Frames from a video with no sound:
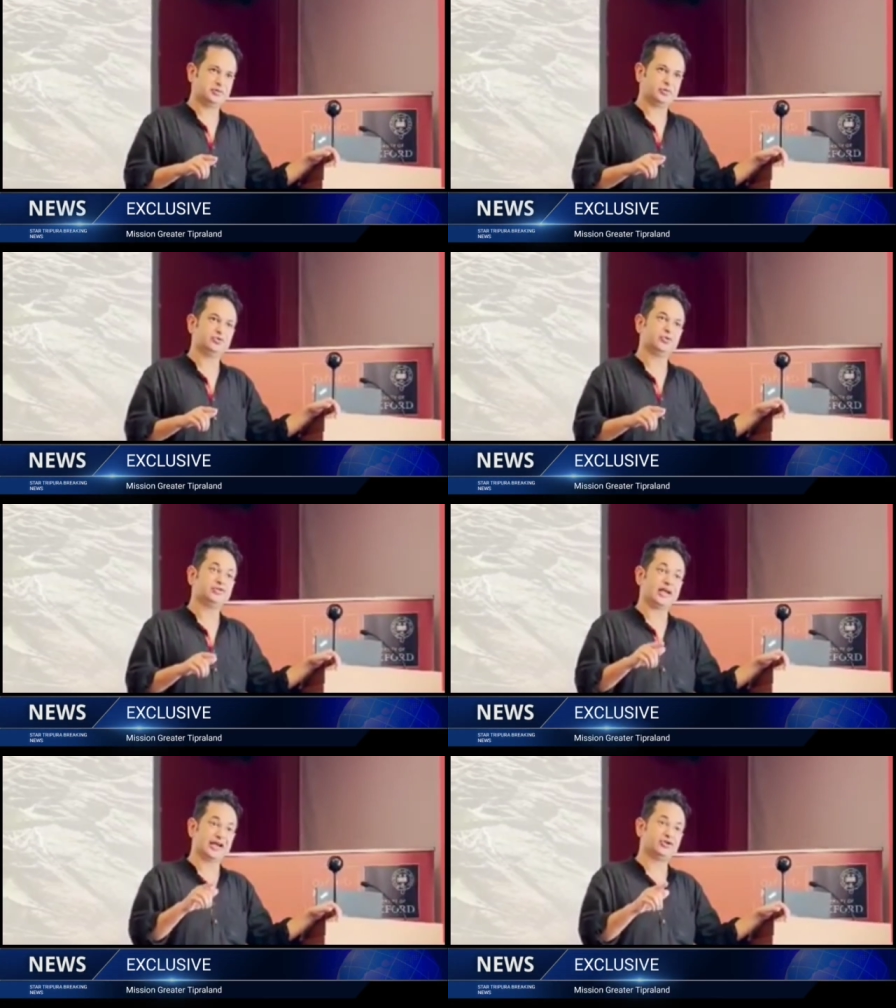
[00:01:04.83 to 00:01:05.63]
which
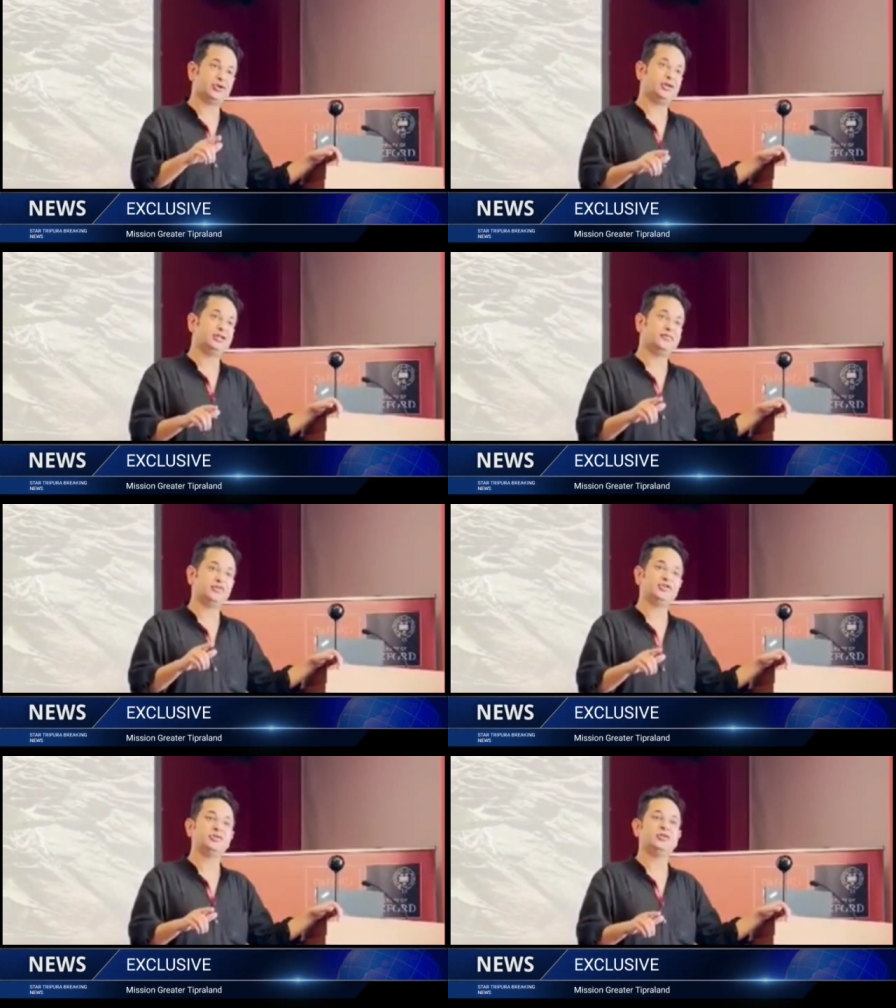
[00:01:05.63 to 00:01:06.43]
was actually the
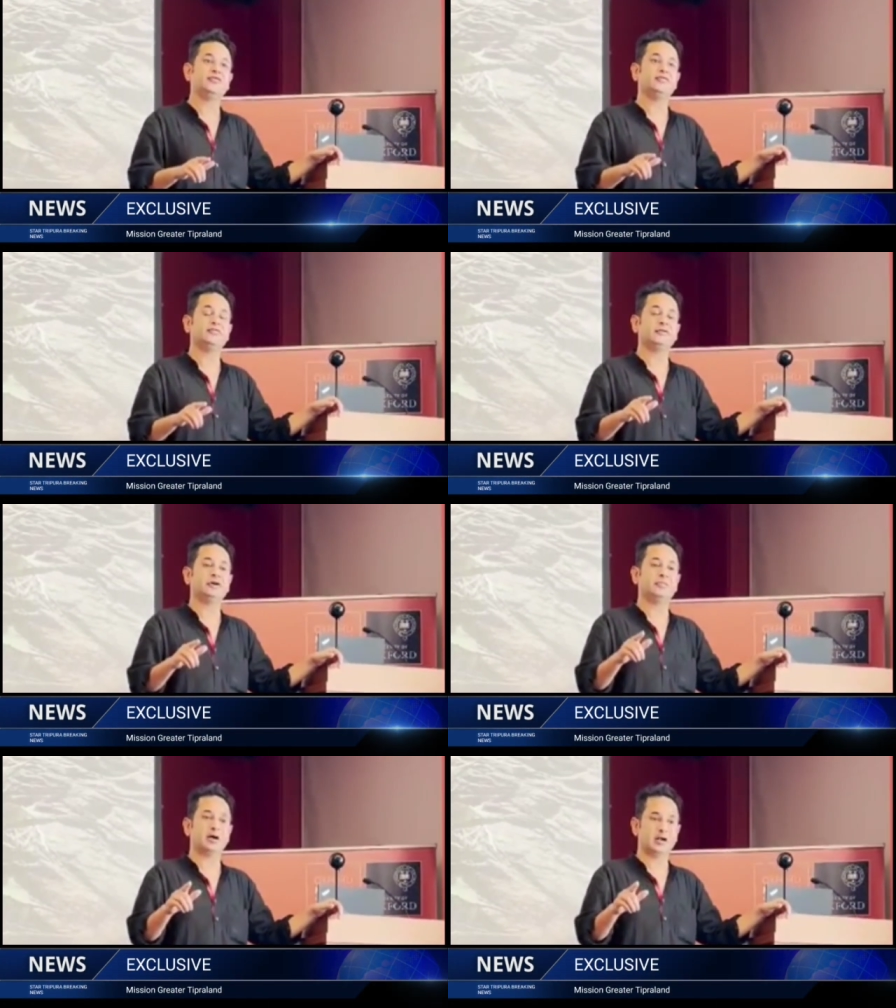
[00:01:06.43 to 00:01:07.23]
vision of
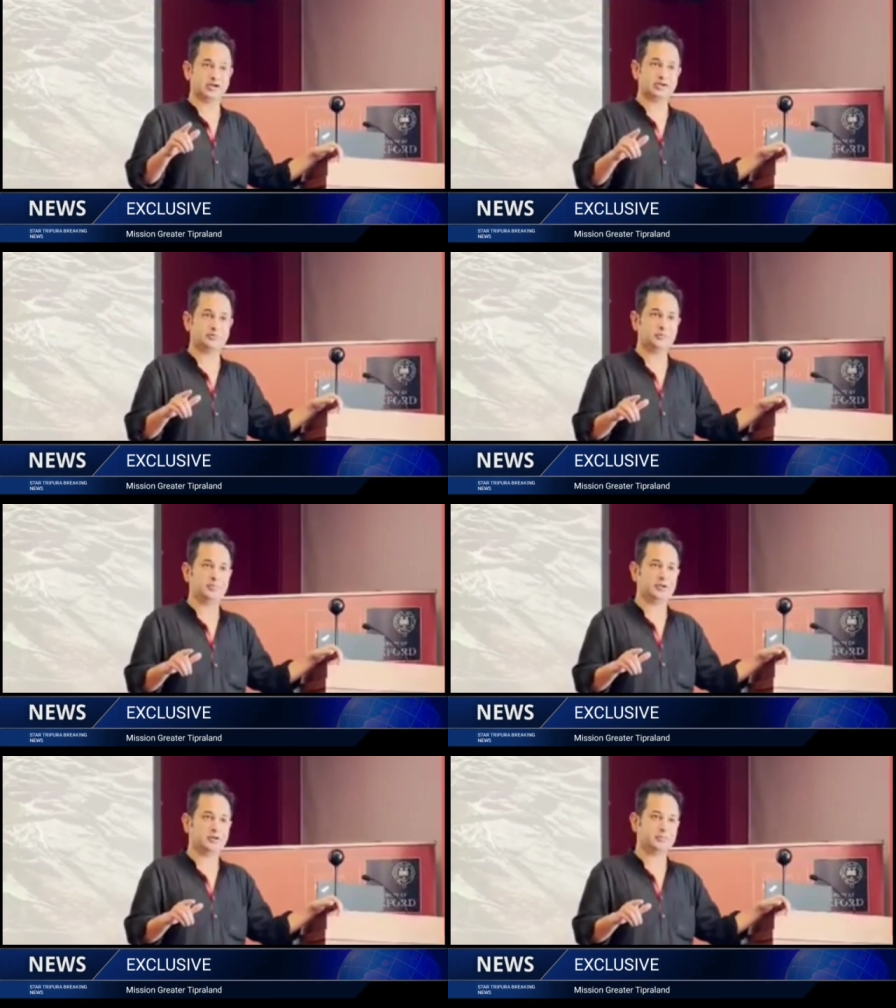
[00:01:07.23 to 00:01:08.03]
Maharaja Bir
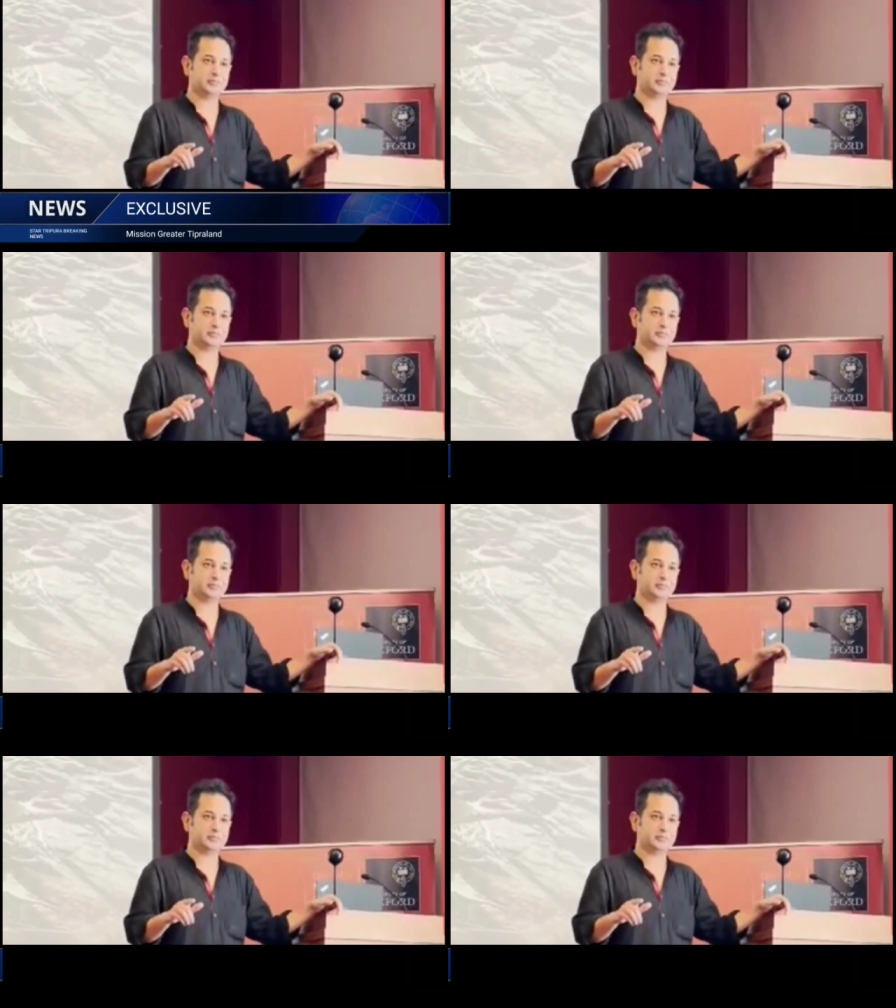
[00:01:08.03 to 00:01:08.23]
Bikram,